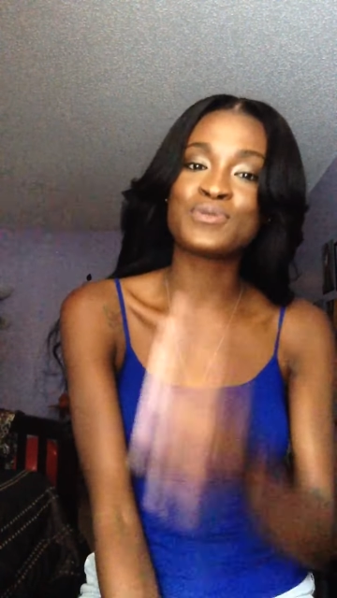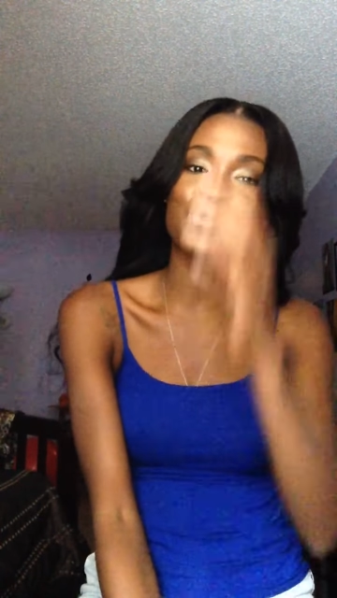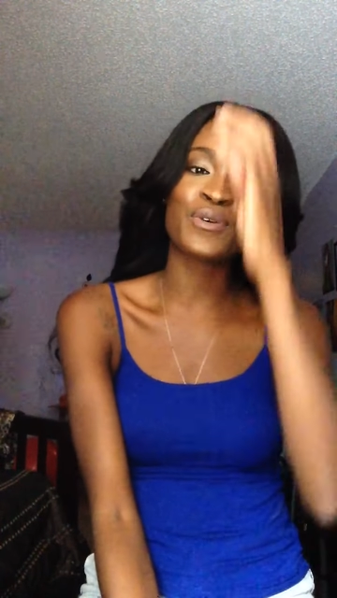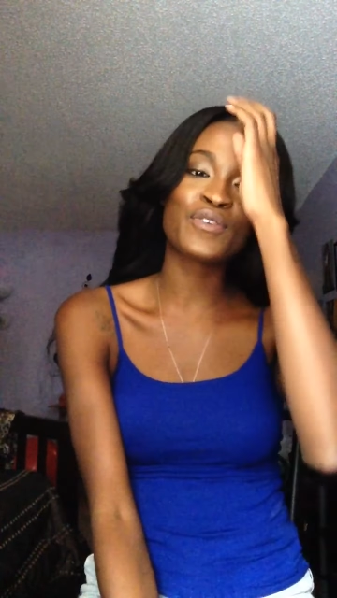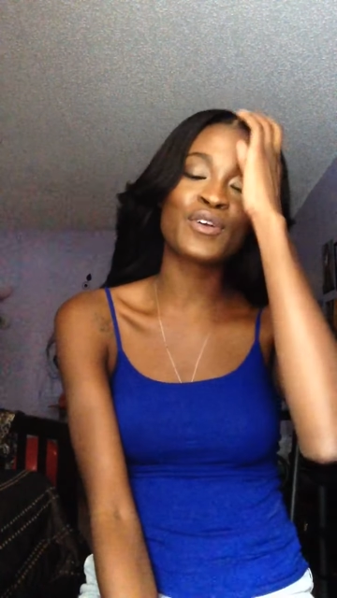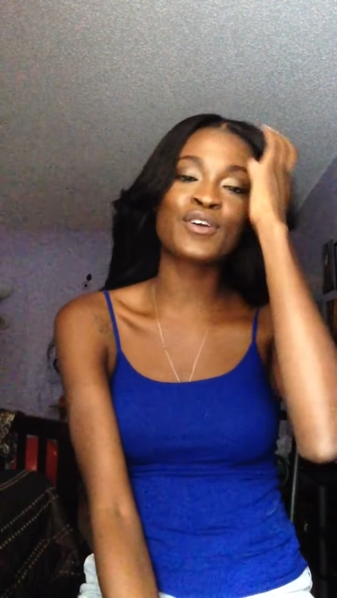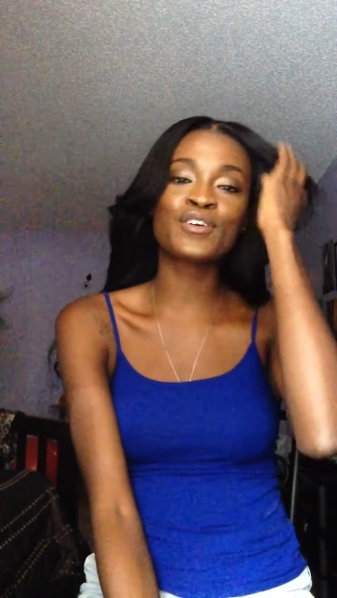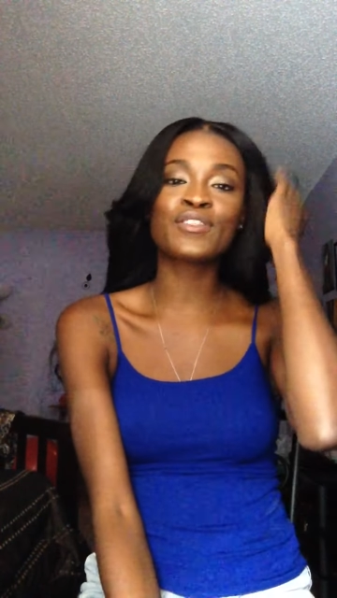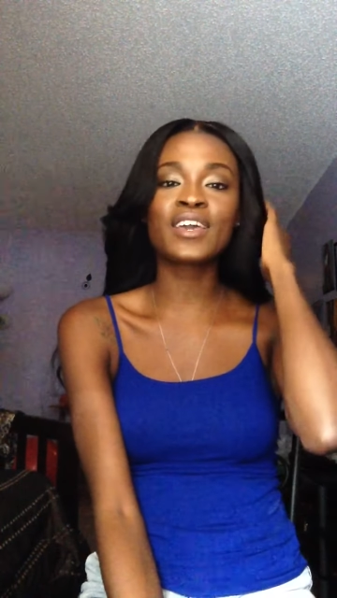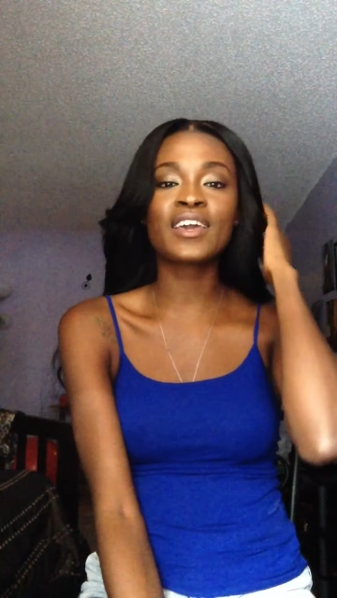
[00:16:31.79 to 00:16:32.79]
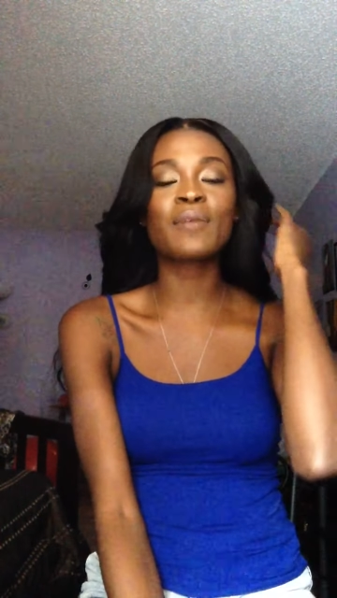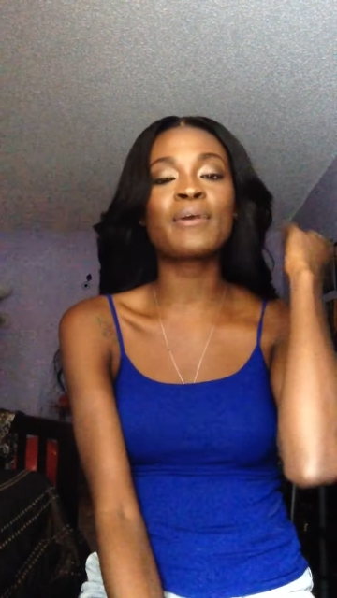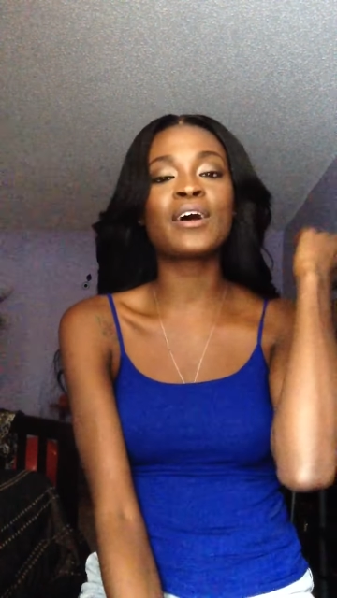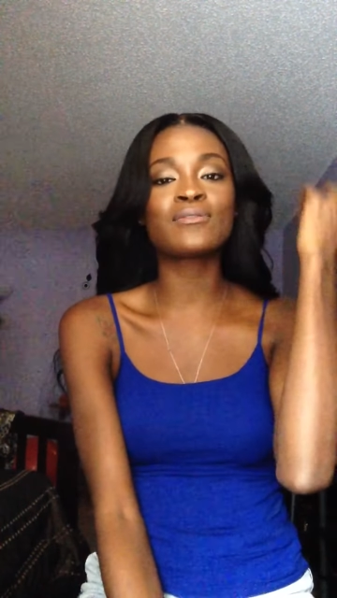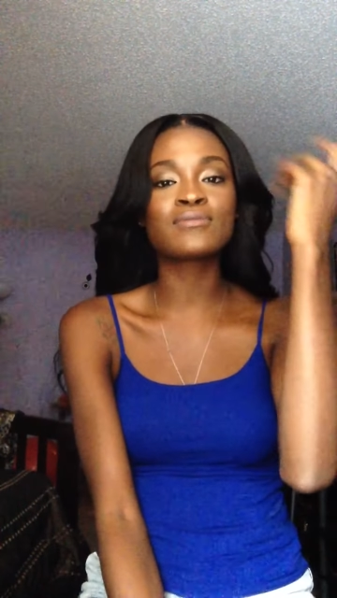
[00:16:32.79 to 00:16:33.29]
So if you're thinking
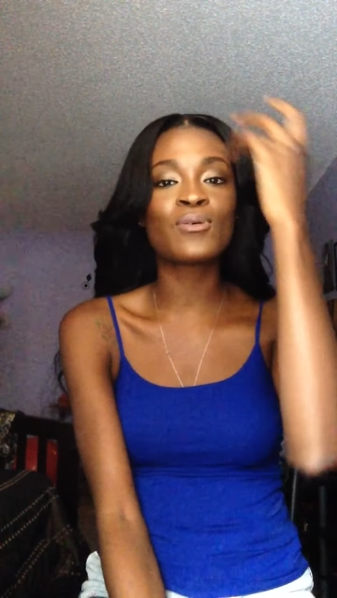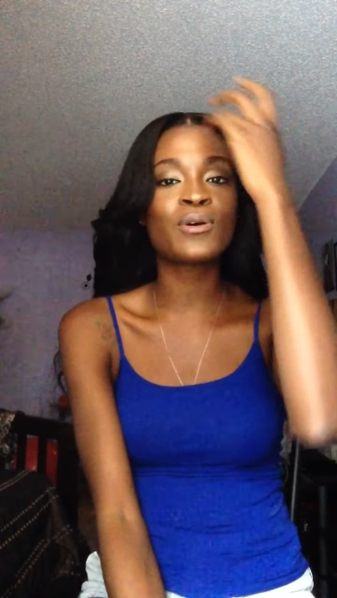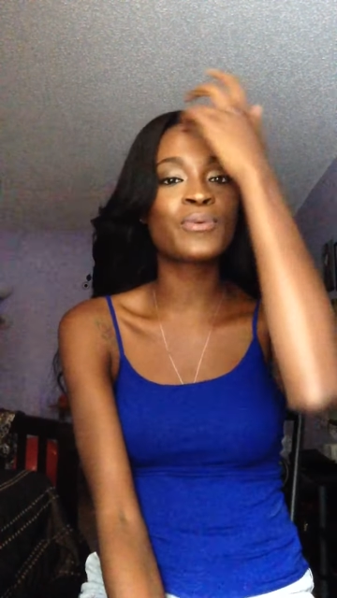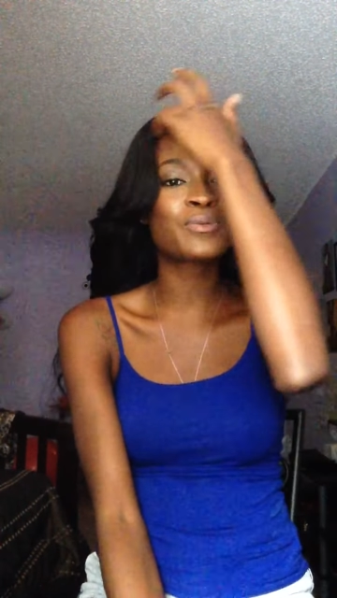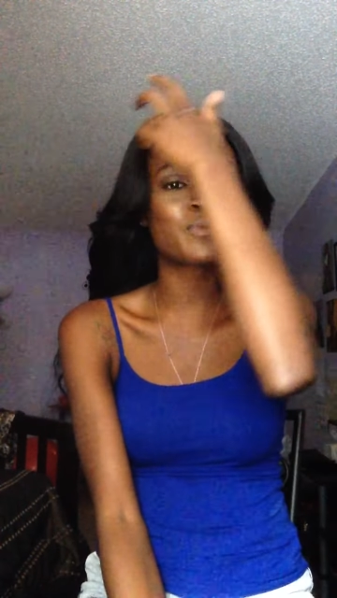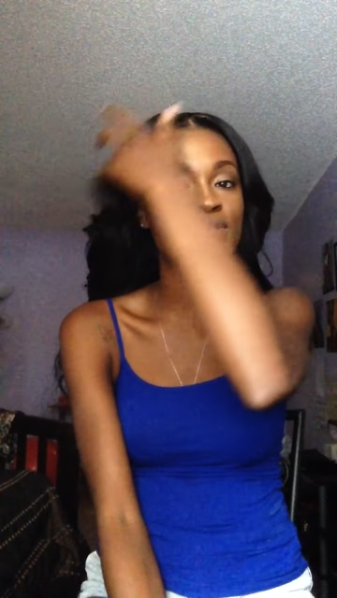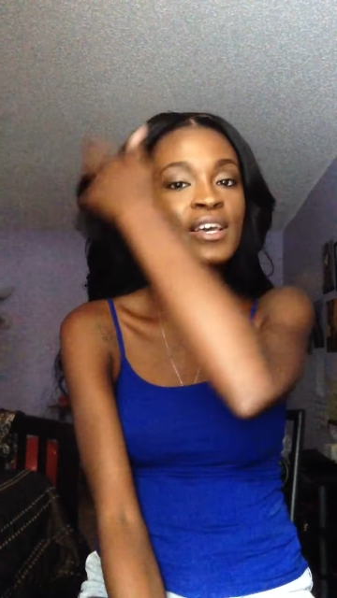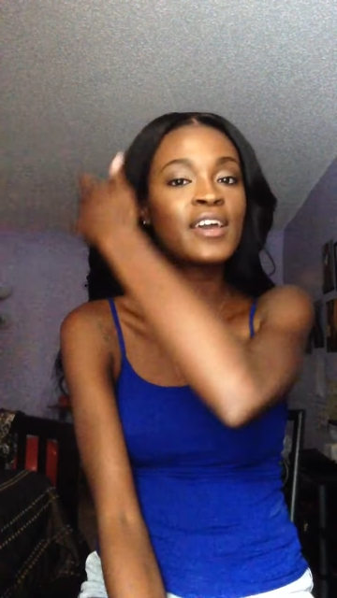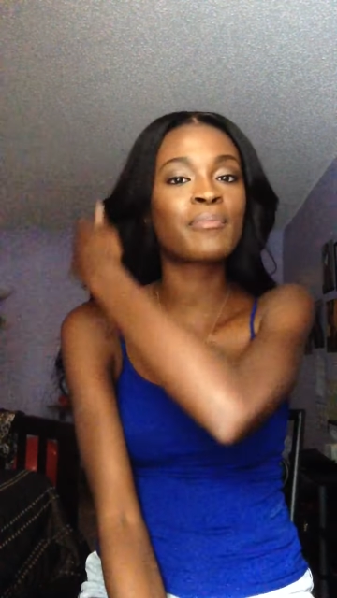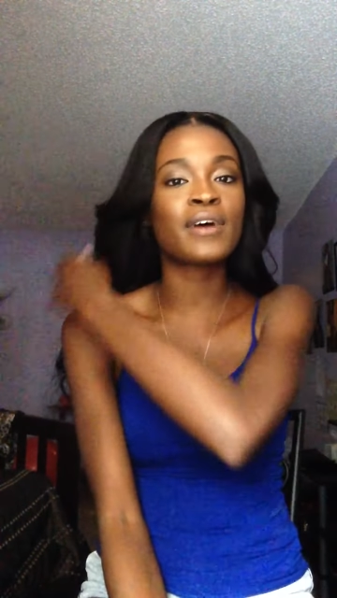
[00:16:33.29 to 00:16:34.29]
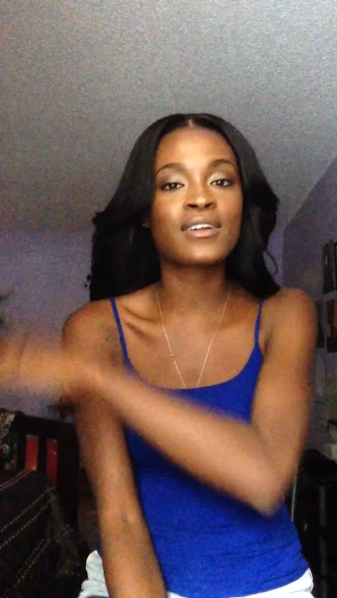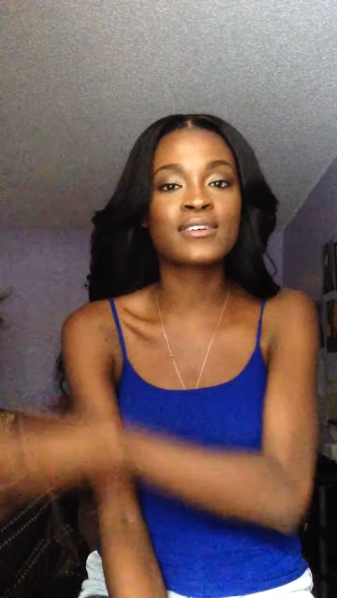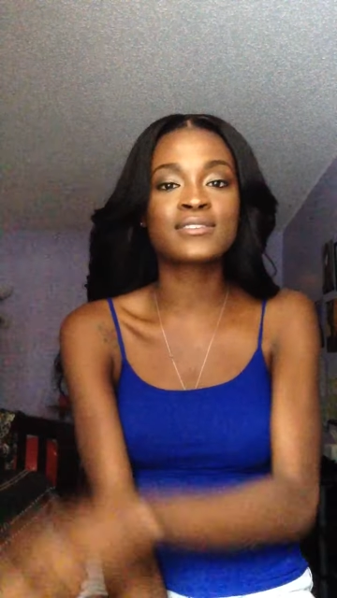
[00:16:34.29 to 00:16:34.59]
about going with Rosa Hair products,